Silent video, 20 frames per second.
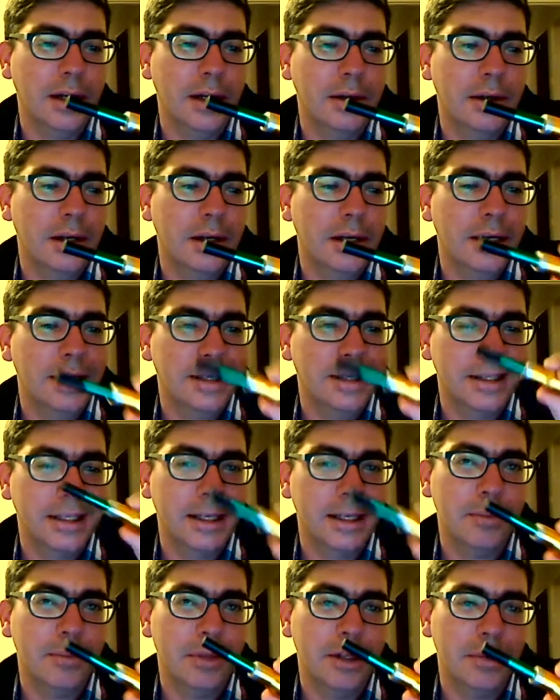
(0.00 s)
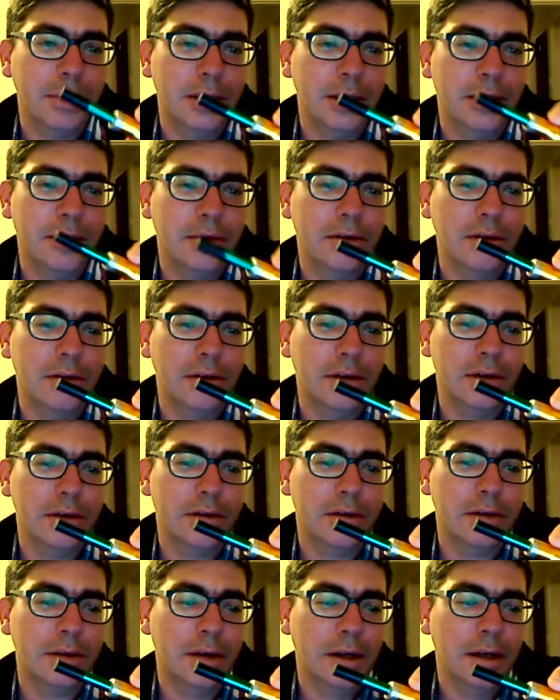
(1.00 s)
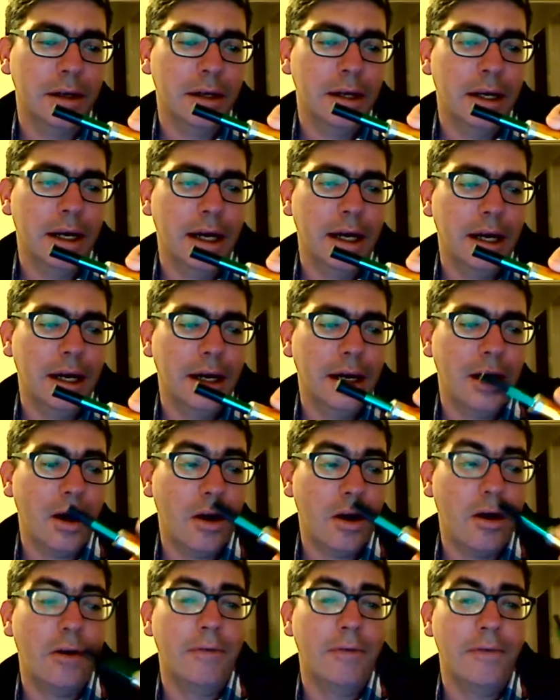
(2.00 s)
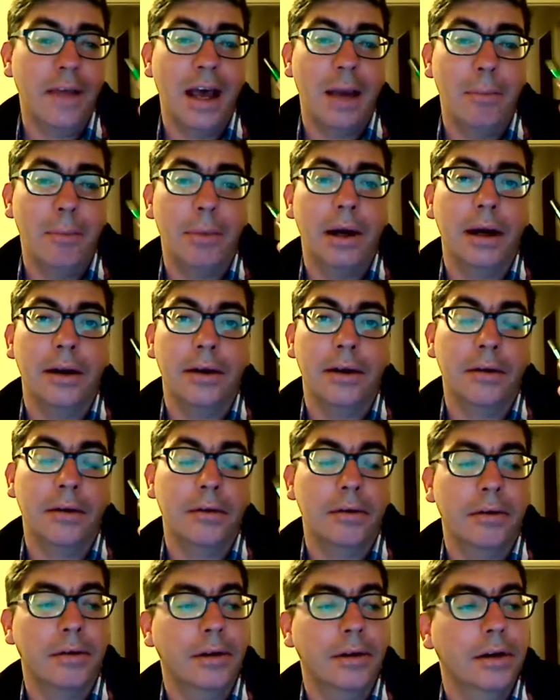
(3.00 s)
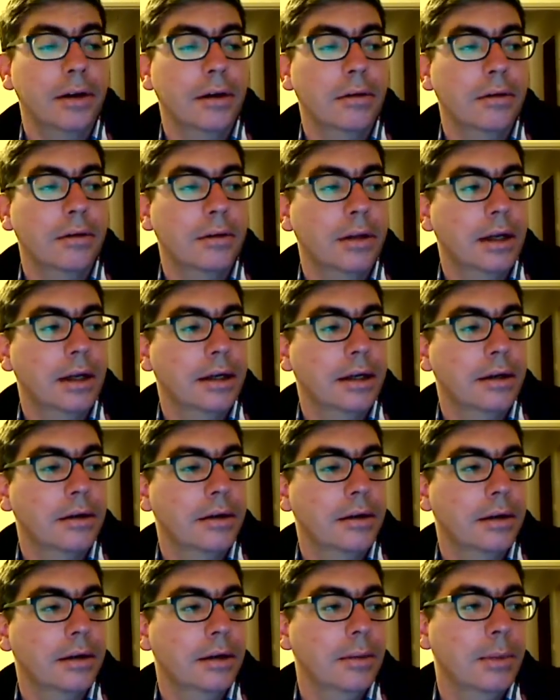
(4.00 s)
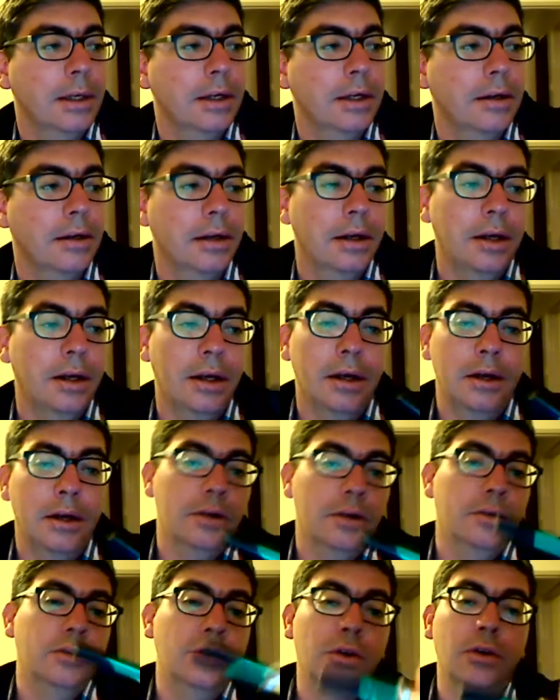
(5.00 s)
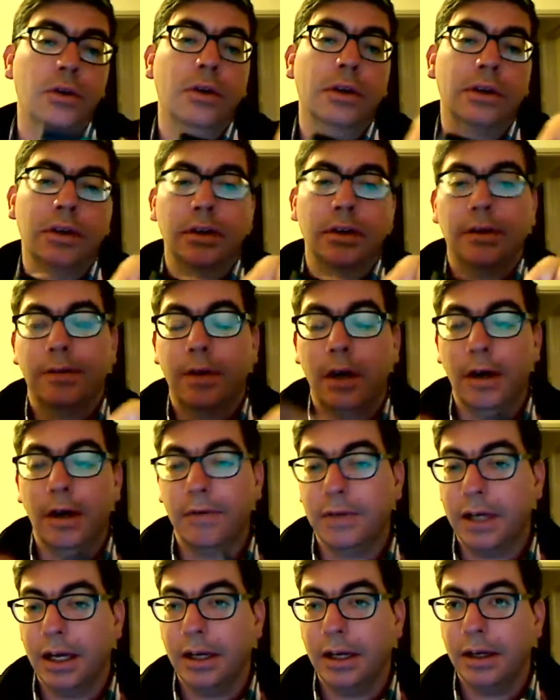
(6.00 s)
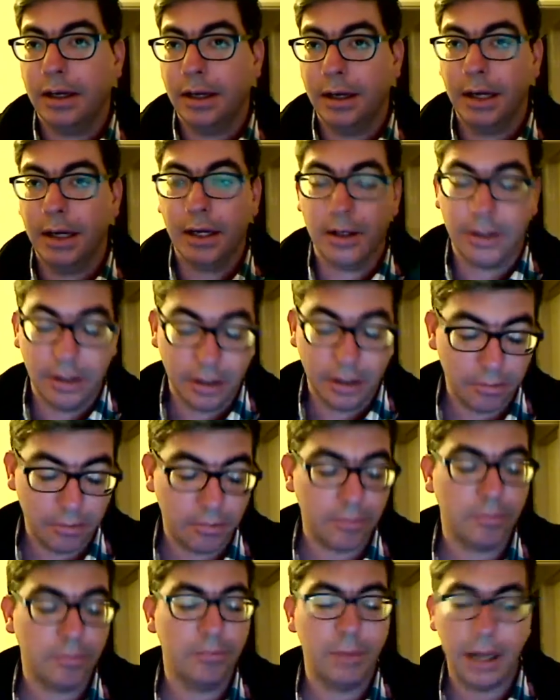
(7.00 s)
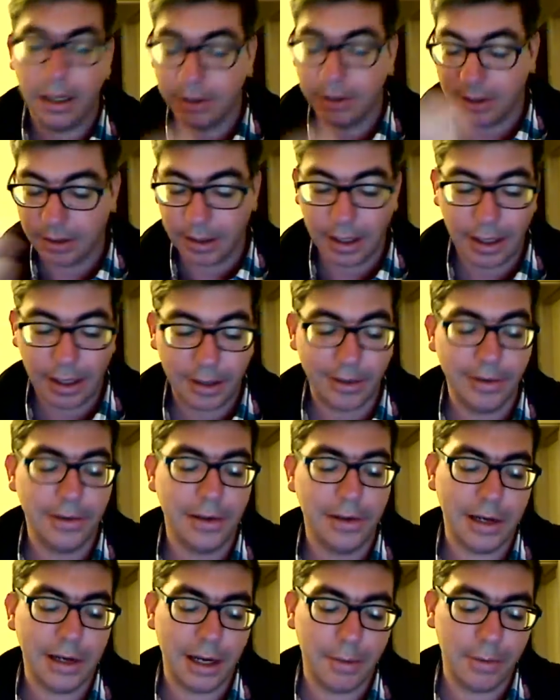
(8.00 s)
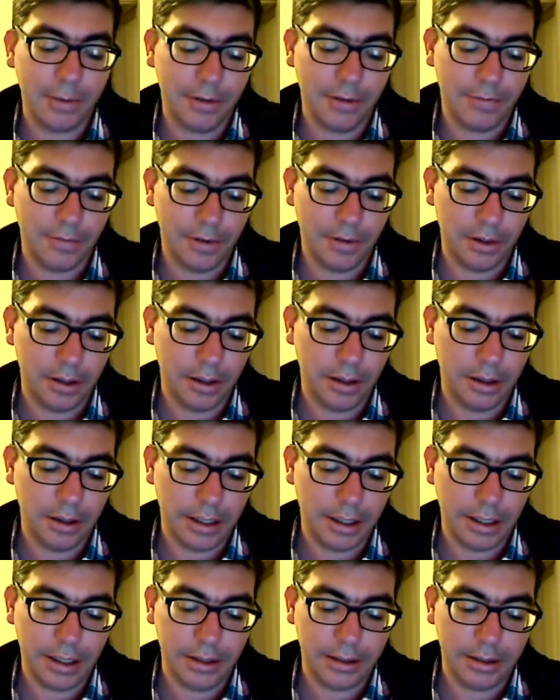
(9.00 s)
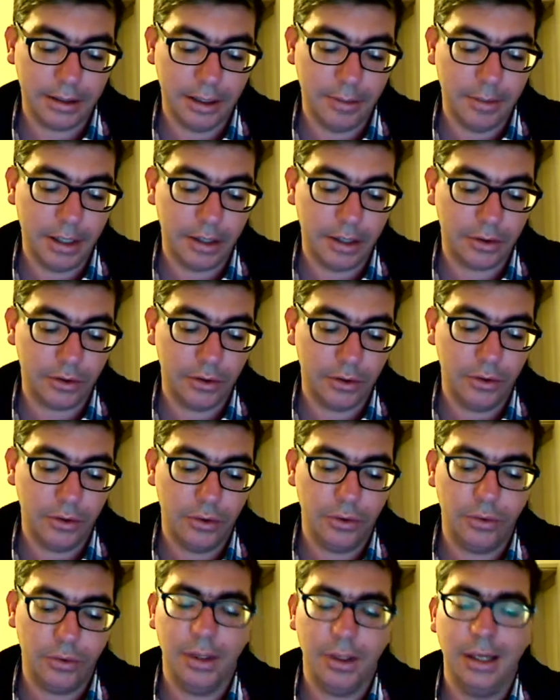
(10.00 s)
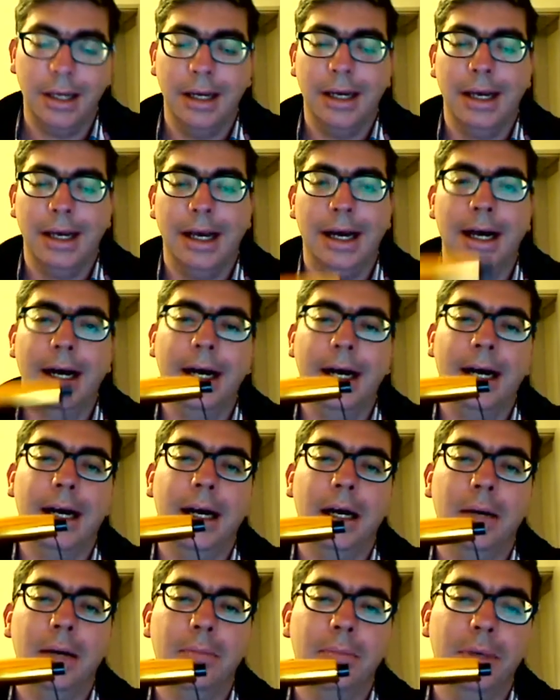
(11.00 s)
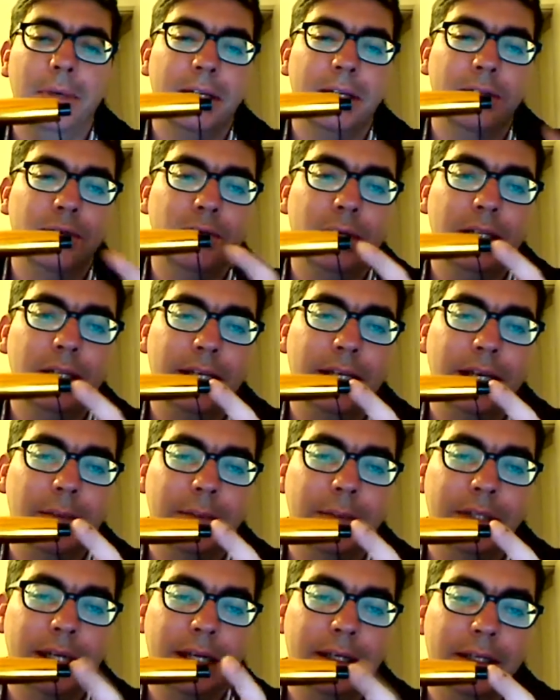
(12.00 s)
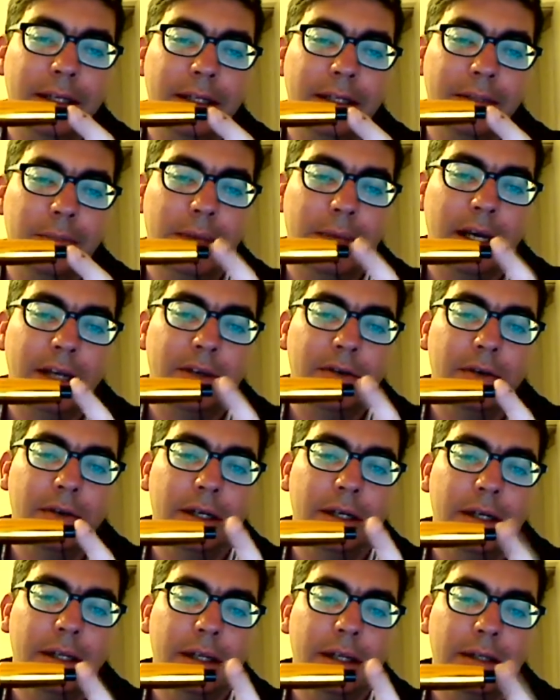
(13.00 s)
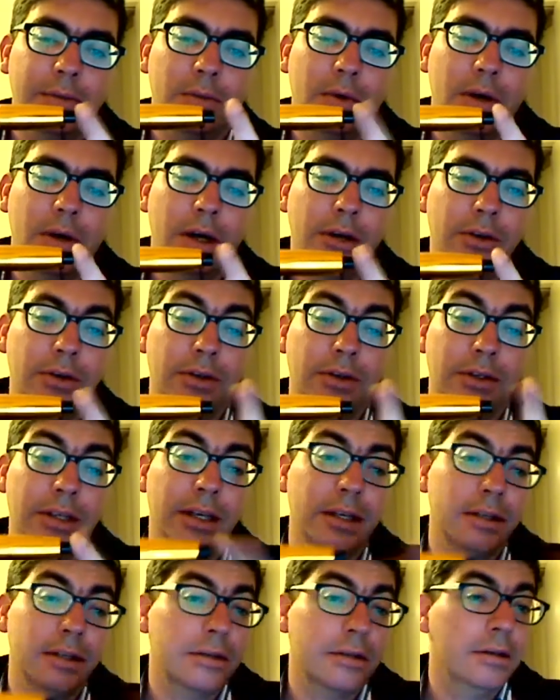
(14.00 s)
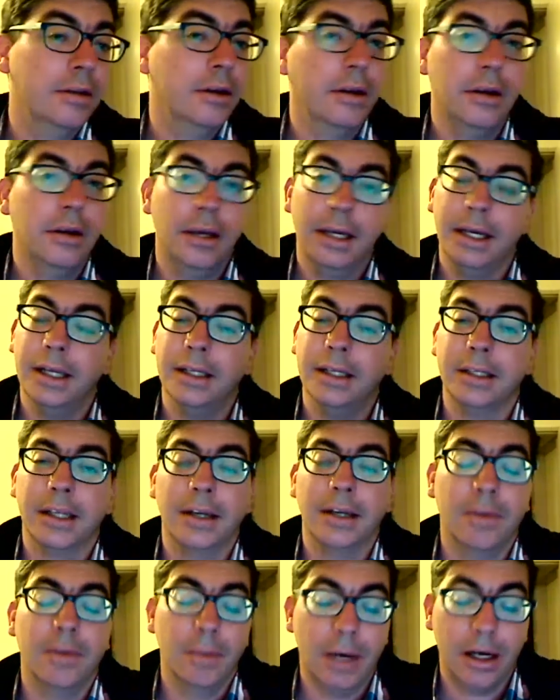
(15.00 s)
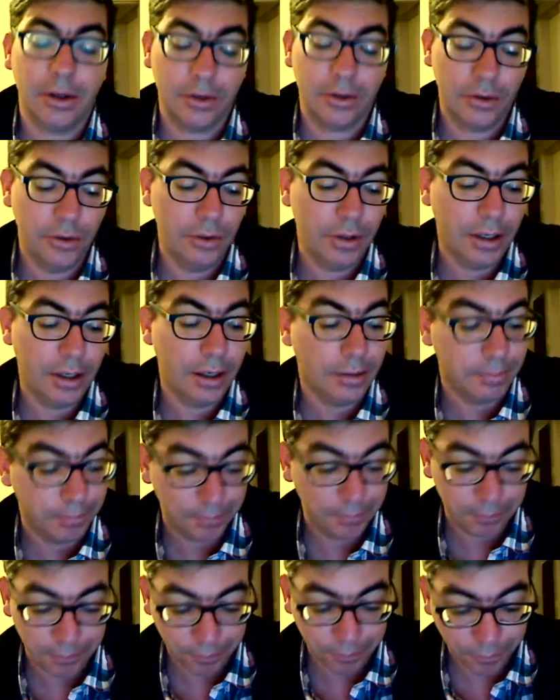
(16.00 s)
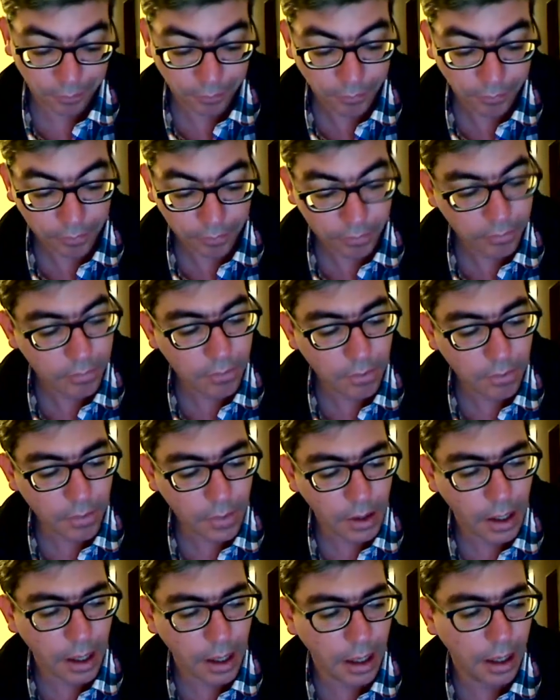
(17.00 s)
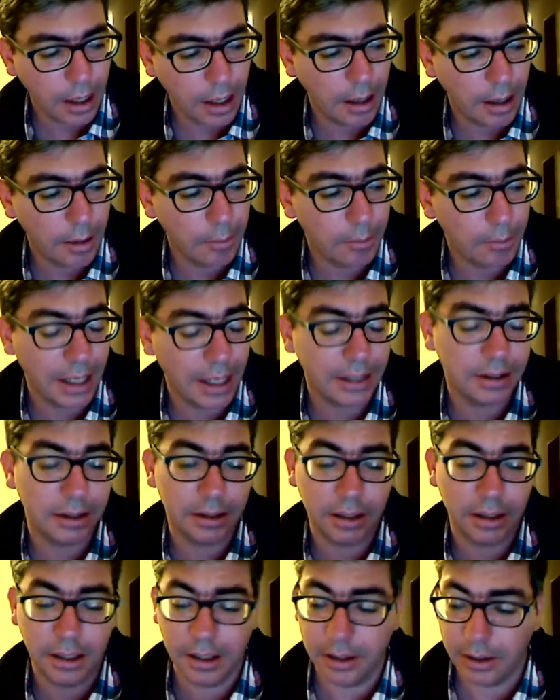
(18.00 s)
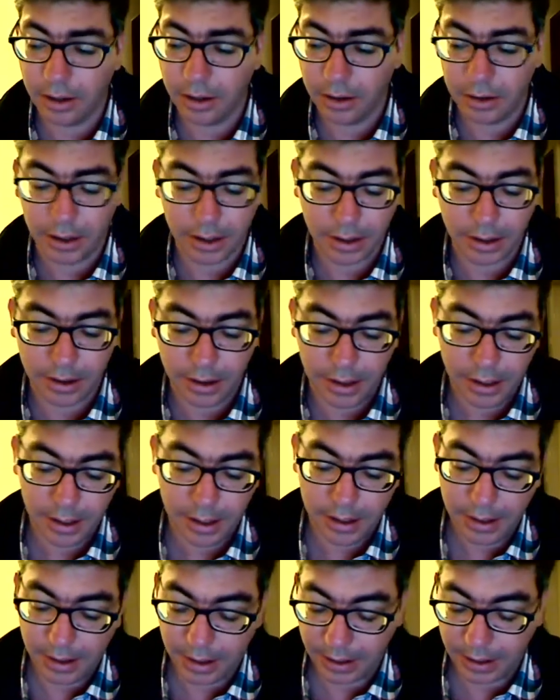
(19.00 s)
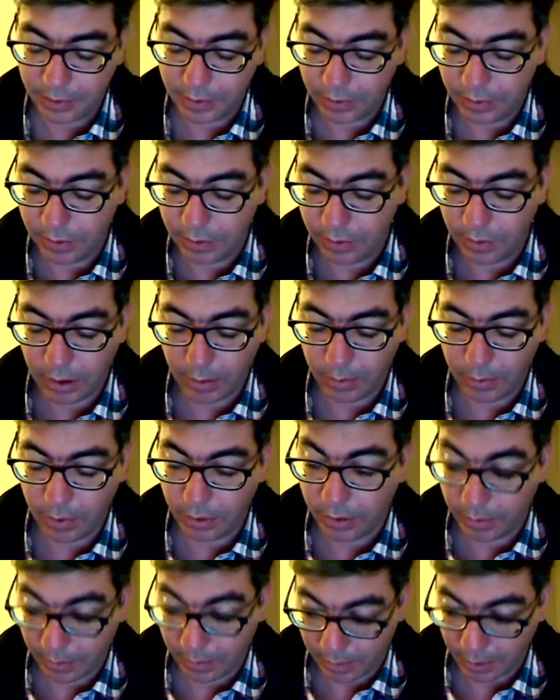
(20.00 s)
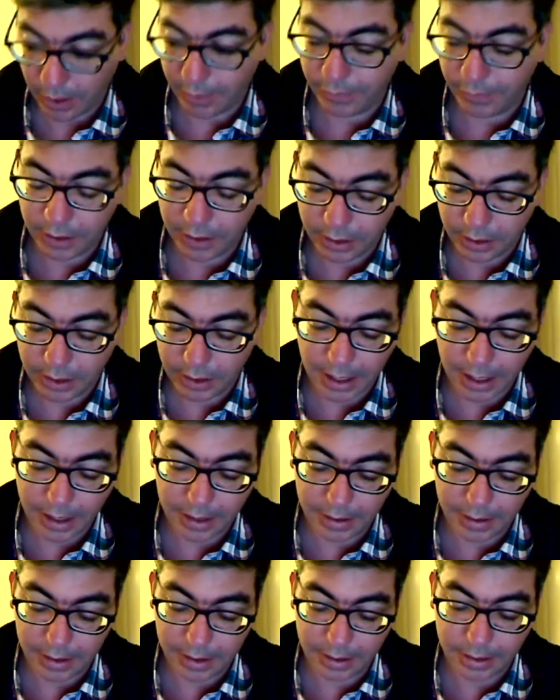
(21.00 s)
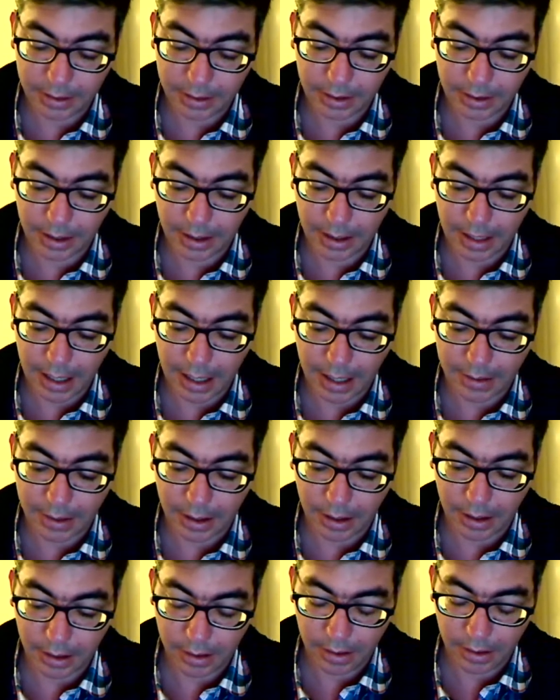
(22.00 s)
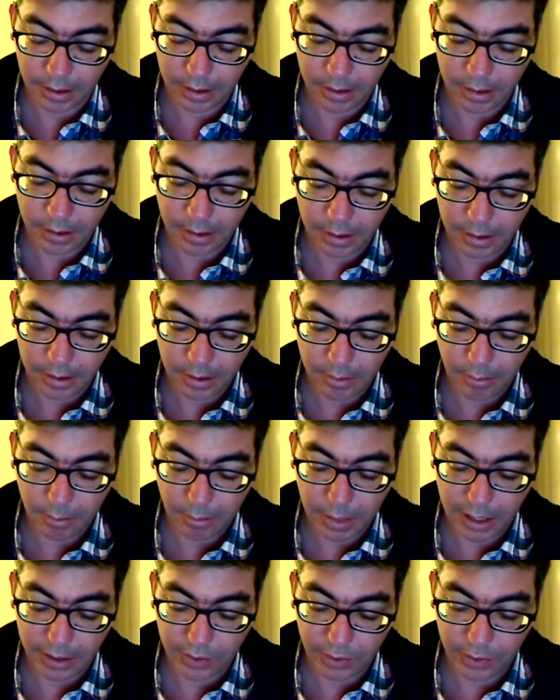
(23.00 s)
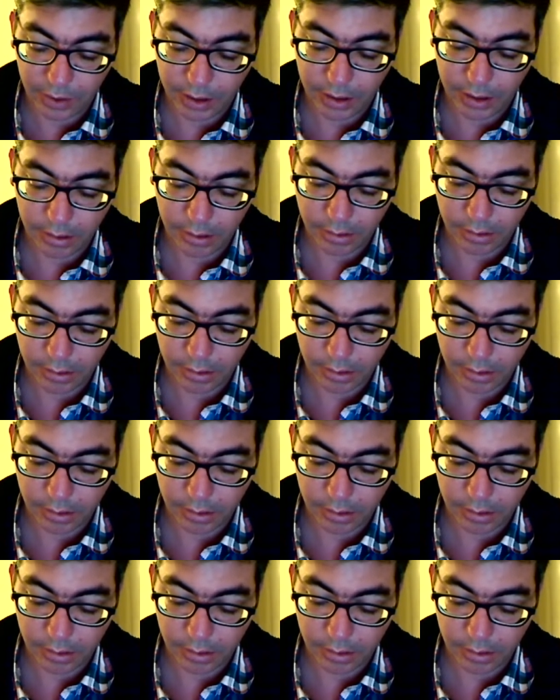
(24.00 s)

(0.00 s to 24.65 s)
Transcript: one simply because of that button. You know, like, I mean, sure, it's got the 510 connection, but as I say, I got an adapter for the SD Mark II. But it really comes down to this battery, and that's why I use this instead of the Mark II now. But as you see, you know, like actual, I've just taken this other battery